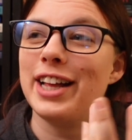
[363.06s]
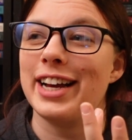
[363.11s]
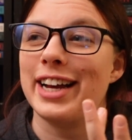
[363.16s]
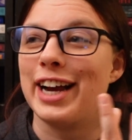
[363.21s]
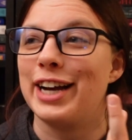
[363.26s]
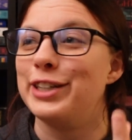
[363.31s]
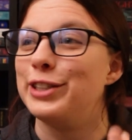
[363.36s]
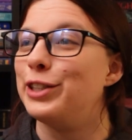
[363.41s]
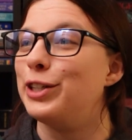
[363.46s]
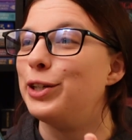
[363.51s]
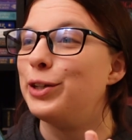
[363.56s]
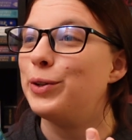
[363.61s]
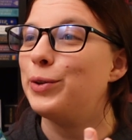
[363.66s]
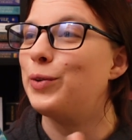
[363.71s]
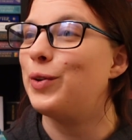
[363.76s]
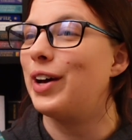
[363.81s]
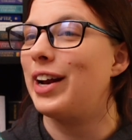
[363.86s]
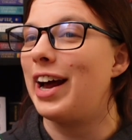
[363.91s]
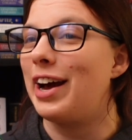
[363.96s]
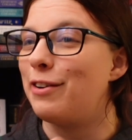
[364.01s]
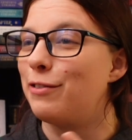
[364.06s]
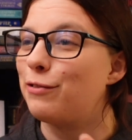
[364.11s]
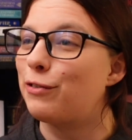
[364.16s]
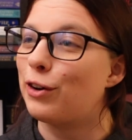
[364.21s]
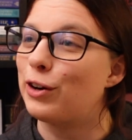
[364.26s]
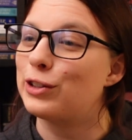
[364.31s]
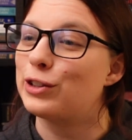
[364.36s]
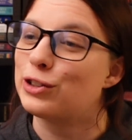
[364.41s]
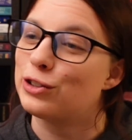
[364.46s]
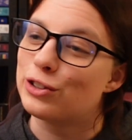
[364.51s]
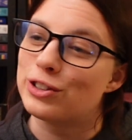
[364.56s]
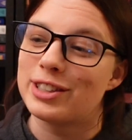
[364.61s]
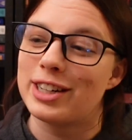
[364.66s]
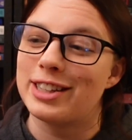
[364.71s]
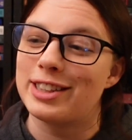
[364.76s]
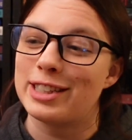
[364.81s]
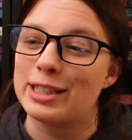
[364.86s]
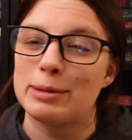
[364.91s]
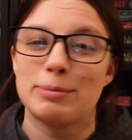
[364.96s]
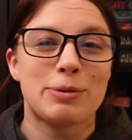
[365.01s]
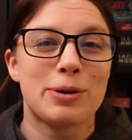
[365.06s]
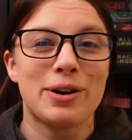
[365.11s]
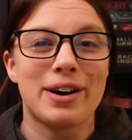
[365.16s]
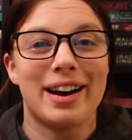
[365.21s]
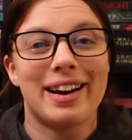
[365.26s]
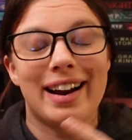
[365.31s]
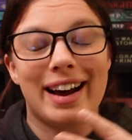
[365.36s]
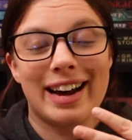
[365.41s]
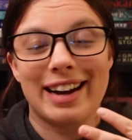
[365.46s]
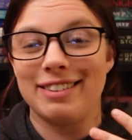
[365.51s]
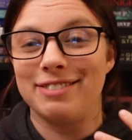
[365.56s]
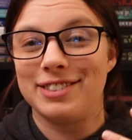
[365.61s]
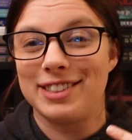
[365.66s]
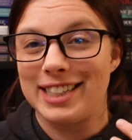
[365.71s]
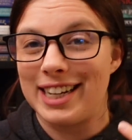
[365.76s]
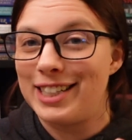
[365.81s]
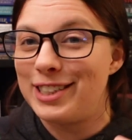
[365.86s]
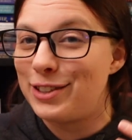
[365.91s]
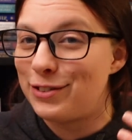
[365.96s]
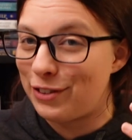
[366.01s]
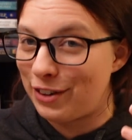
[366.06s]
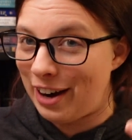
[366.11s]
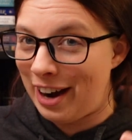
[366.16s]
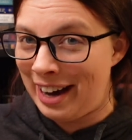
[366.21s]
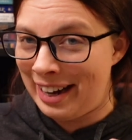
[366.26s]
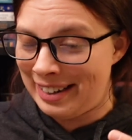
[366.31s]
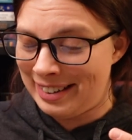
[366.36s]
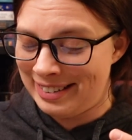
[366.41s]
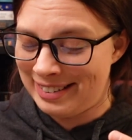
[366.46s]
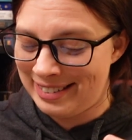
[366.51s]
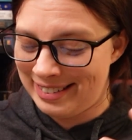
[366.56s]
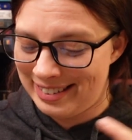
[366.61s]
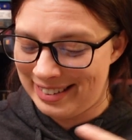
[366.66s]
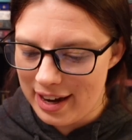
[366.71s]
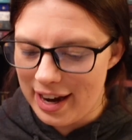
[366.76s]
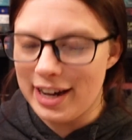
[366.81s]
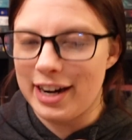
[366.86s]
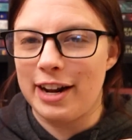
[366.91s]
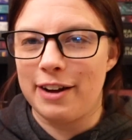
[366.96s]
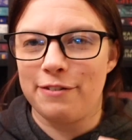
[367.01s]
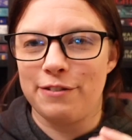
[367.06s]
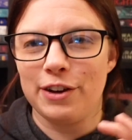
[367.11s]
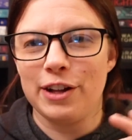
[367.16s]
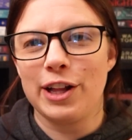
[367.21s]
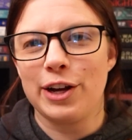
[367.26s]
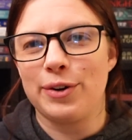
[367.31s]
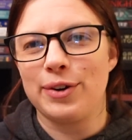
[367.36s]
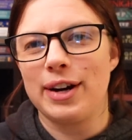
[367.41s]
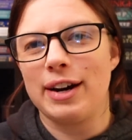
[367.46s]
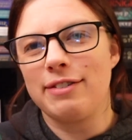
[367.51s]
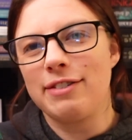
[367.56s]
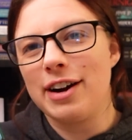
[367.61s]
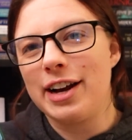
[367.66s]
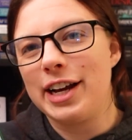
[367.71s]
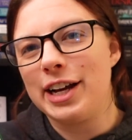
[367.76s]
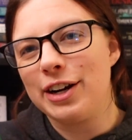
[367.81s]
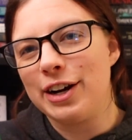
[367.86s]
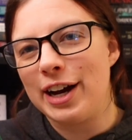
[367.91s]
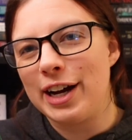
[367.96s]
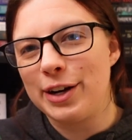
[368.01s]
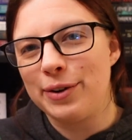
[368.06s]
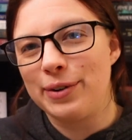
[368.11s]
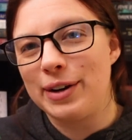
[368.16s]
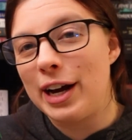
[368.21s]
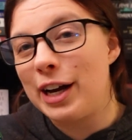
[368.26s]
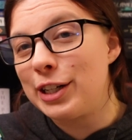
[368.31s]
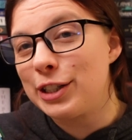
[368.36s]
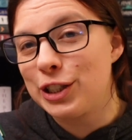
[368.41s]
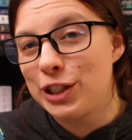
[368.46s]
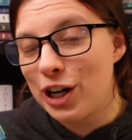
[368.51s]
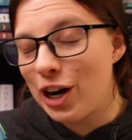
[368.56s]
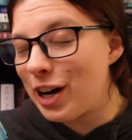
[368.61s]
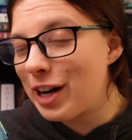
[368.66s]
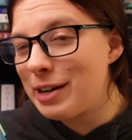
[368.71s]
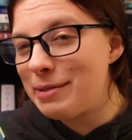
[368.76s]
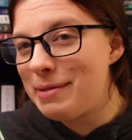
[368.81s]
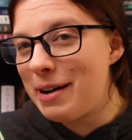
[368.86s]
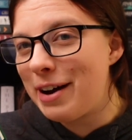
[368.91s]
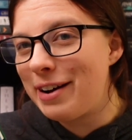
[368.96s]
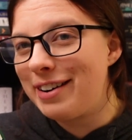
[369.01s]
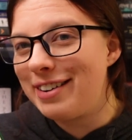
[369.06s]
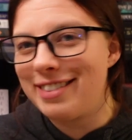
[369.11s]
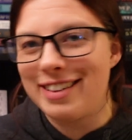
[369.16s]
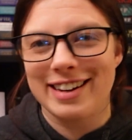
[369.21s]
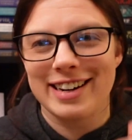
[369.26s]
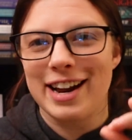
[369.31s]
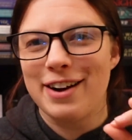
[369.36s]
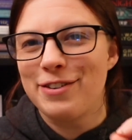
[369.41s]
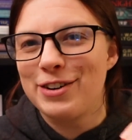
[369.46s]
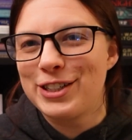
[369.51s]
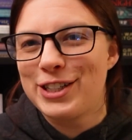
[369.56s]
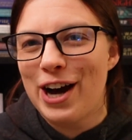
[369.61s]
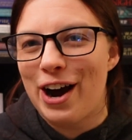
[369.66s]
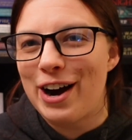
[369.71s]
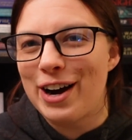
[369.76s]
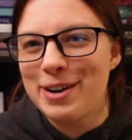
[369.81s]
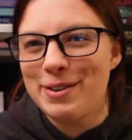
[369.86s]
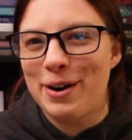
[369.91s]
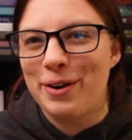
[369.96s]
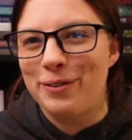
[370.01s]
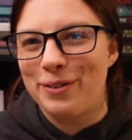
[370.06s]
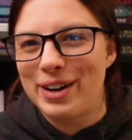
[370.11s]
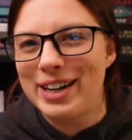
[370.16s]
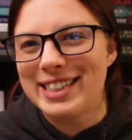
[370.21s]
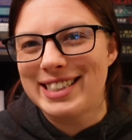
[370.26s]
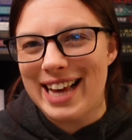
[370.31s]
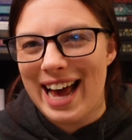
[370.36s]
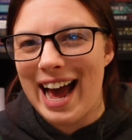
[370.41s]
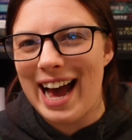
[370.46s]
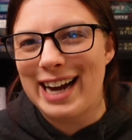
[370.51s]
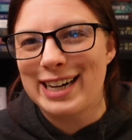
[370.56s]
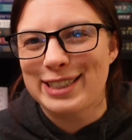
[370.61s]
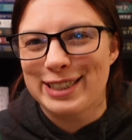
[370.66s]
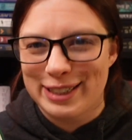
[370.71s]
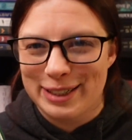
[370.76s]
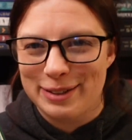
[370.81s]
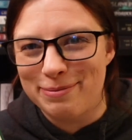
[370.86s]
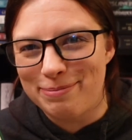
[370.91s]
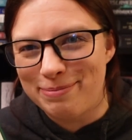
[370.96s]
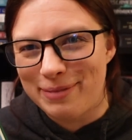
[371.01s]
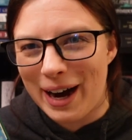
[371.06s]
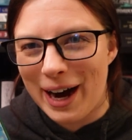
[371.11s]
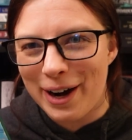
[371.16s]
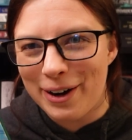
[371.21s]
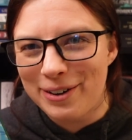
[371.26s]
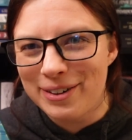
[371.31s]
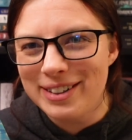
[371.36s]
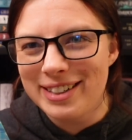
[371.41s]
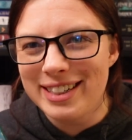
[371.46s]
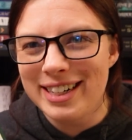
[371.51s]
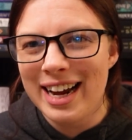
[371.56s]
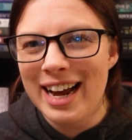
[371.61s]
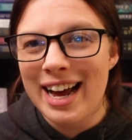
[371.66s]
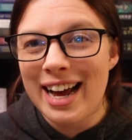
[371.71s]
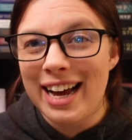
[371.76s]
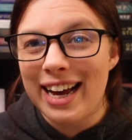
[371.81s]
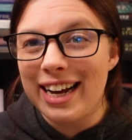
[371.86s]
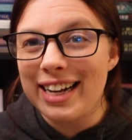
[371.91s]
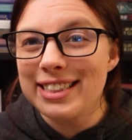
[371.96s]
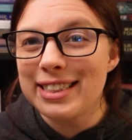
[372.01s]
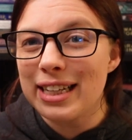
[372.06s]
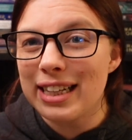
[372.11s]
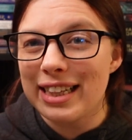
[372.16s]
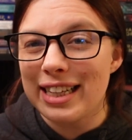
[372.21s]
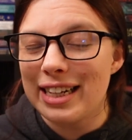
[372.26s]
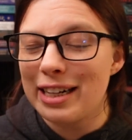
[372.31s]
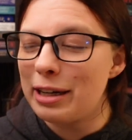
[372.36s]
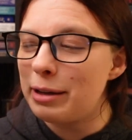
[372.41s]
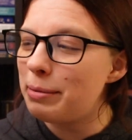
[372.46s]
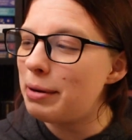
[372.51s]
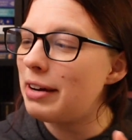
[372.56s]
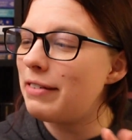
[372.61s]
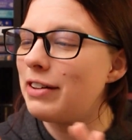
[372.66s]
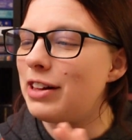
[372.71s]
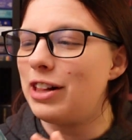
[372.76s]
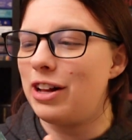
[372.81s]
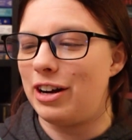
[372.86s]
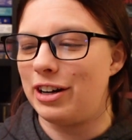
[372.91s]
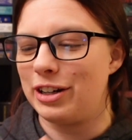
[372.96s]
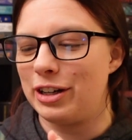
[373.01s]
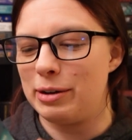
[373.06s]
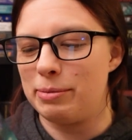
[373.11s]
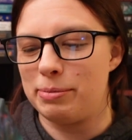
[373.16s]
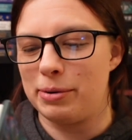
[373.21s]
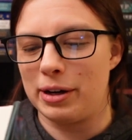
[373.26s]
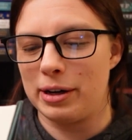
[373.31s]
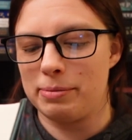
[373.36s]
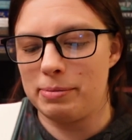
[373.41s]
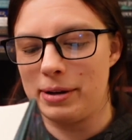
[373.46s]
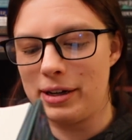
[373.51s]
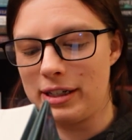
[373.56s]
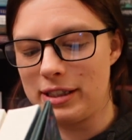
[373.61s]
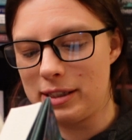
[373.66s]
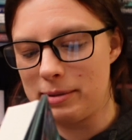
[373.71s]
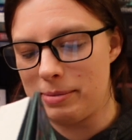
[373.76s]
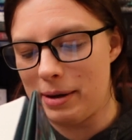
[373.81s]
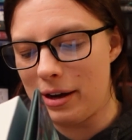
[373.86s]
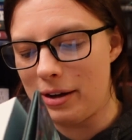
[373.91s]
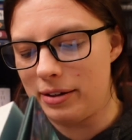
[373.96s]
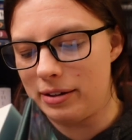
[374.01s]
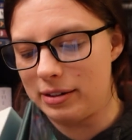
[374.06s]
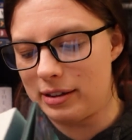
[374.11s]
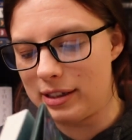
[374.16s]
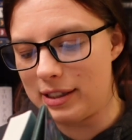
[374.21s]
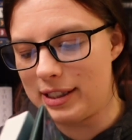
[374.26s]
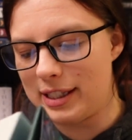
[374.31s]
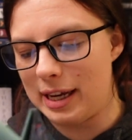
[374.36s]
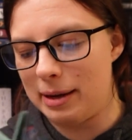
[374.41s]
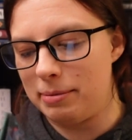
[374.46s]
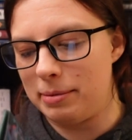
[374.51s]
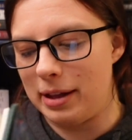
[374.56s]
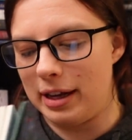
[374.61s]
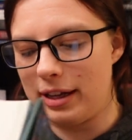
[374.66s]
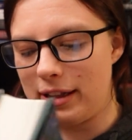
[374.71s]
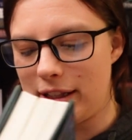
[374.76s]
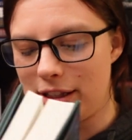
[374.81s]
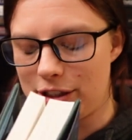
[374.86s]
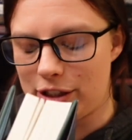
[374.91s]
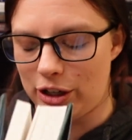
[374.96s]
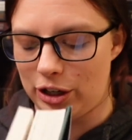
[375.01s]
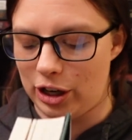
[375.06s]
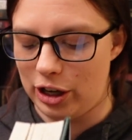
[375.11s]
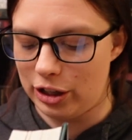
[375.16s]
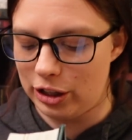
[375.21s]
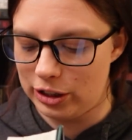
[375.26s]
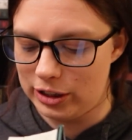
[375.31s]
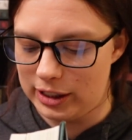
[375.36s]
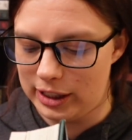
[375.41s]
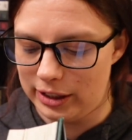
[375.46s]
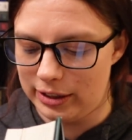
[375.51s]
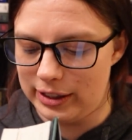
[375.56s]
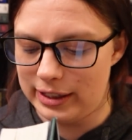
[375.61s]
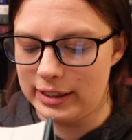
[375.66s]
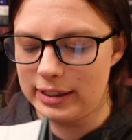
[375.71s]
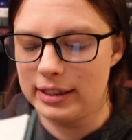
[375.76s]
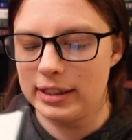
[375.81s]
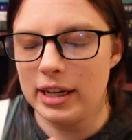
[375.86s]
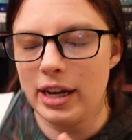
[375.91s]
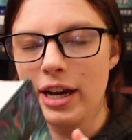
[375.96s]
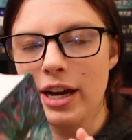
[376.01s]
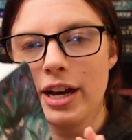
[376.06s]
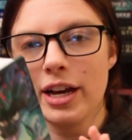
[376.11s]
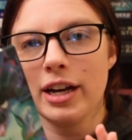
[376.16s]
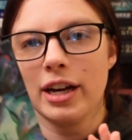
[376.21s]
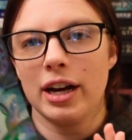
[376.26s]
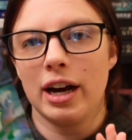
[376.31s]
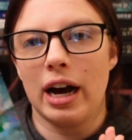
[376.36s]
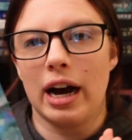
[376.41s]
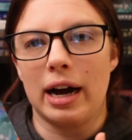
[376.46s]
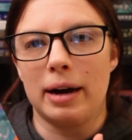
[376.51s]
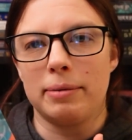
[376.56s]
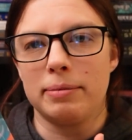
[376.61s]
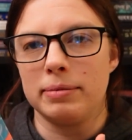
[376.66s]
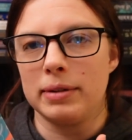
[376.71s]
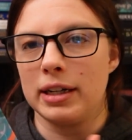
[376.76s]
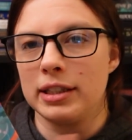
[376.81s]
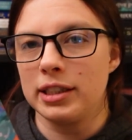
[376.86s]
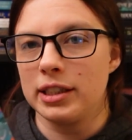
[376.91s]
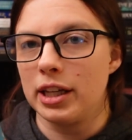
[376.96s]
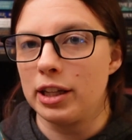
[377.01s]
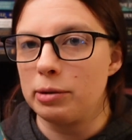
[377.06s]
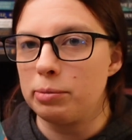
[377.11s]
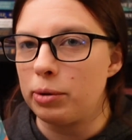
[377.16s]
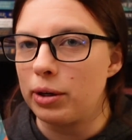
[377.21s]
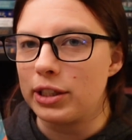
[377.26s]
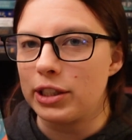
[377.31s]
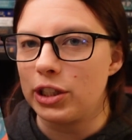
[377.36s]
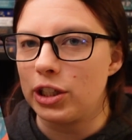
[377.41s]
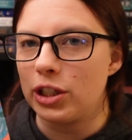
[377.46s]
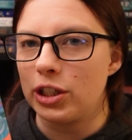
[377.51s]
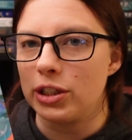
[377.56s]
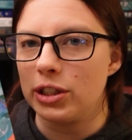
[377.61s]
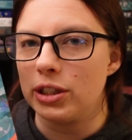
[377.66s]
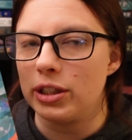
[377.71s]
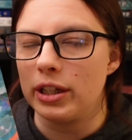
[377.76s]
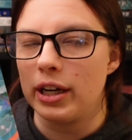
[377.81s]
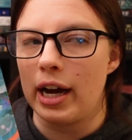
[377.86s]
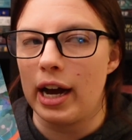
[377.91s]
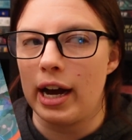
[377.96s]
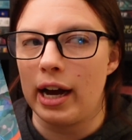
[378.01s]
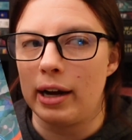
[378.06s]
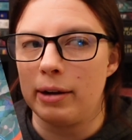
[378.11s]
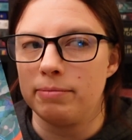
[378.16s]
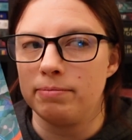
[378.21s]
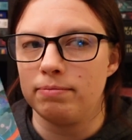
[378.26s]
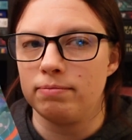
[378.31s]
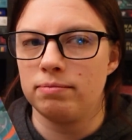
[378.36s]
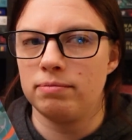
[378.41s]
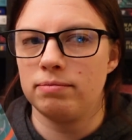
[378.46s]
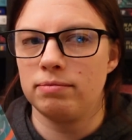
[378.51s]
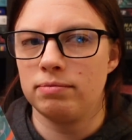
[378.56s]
like I knew when I first looked at this book and I have since forgotten. And I feel like whenever I hear anyone else talk about it, they never talk about what it's actually about. It's a little bit of a longer book, but it's about the same length as her other series, um, as the other books in her, um,